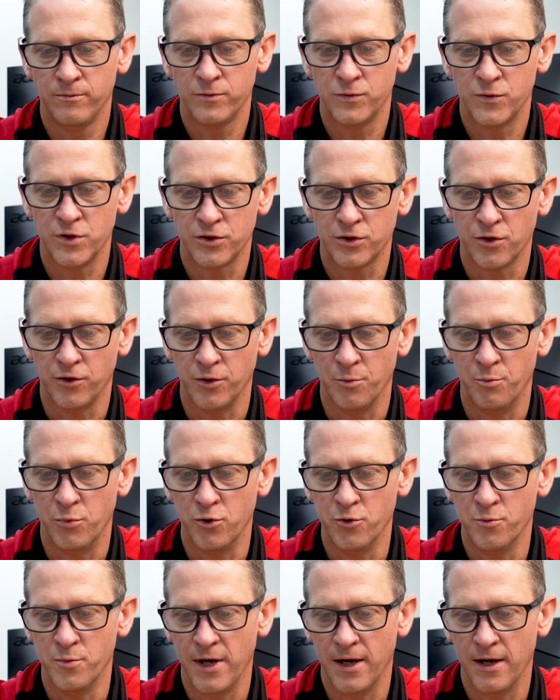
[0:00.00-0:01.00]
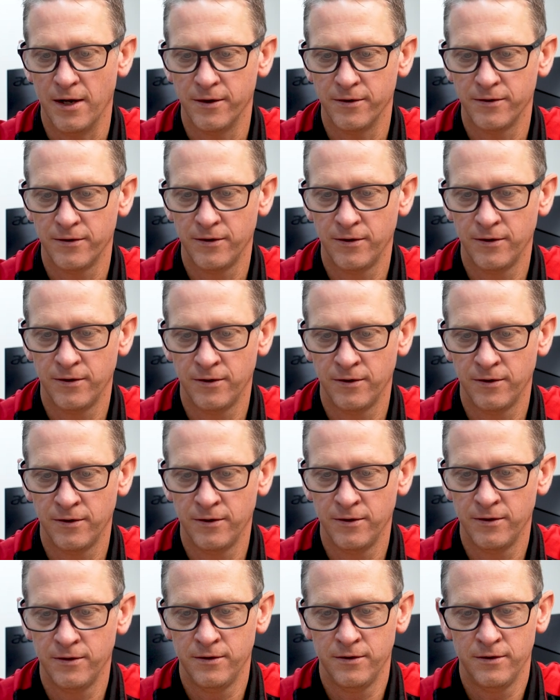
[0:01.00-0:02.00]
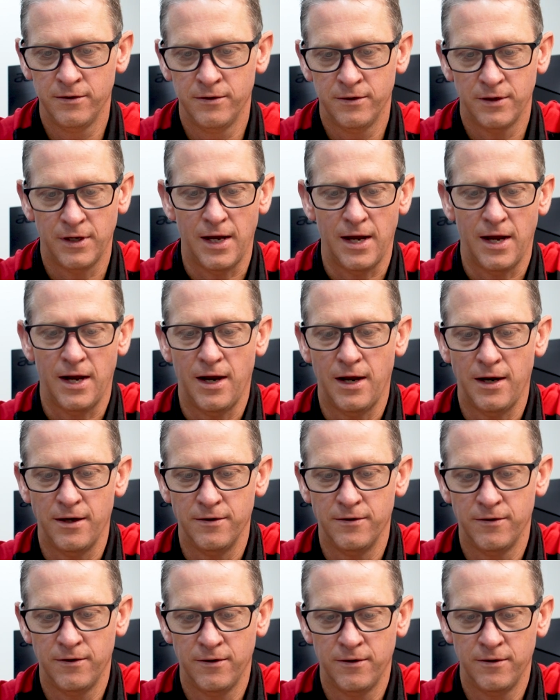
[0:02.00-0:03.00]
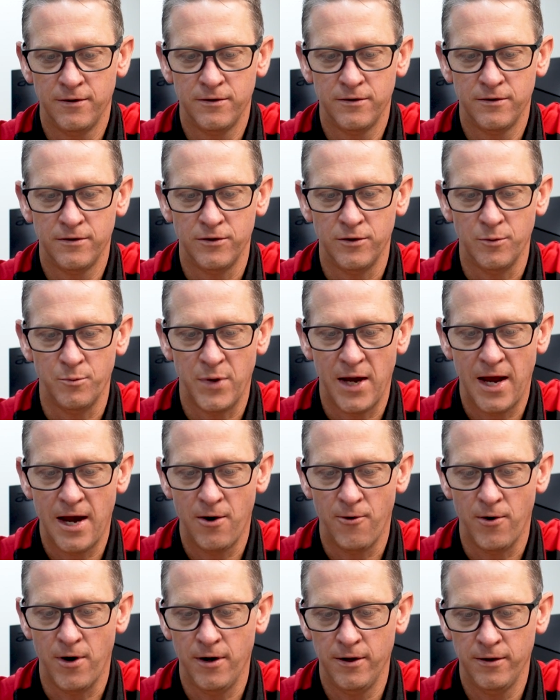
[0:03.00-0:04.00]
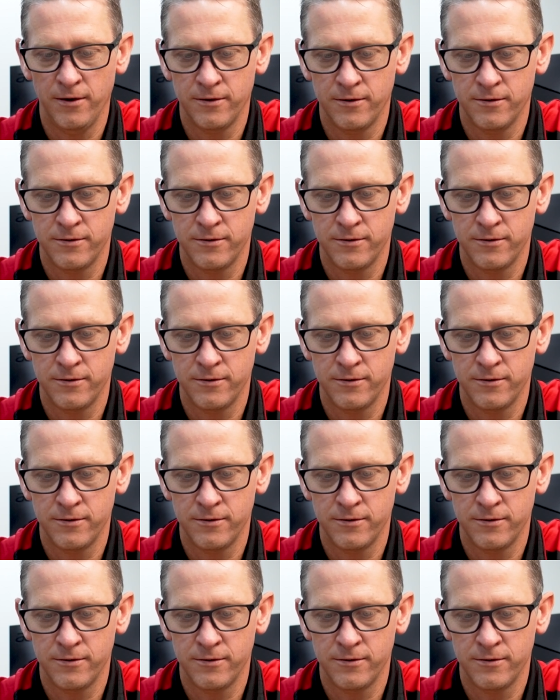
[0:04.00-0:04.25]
Just got the ball mount and the power